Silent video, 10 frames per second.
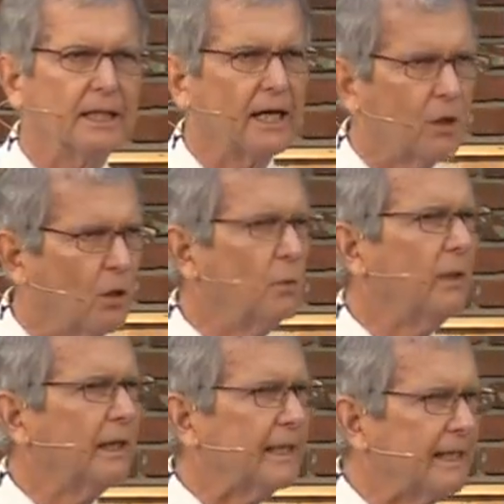not
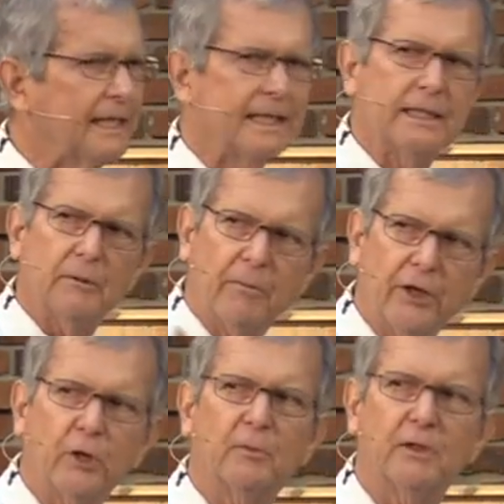only in the
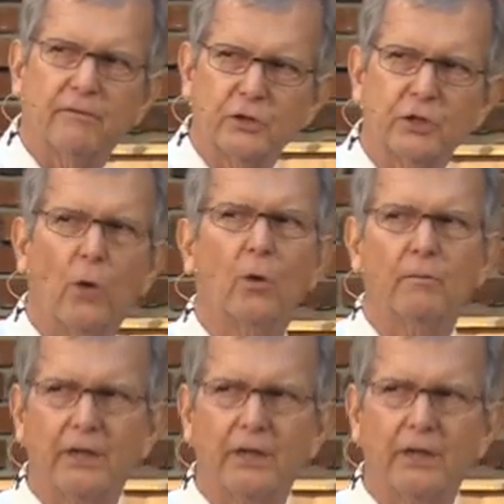parable of the sower,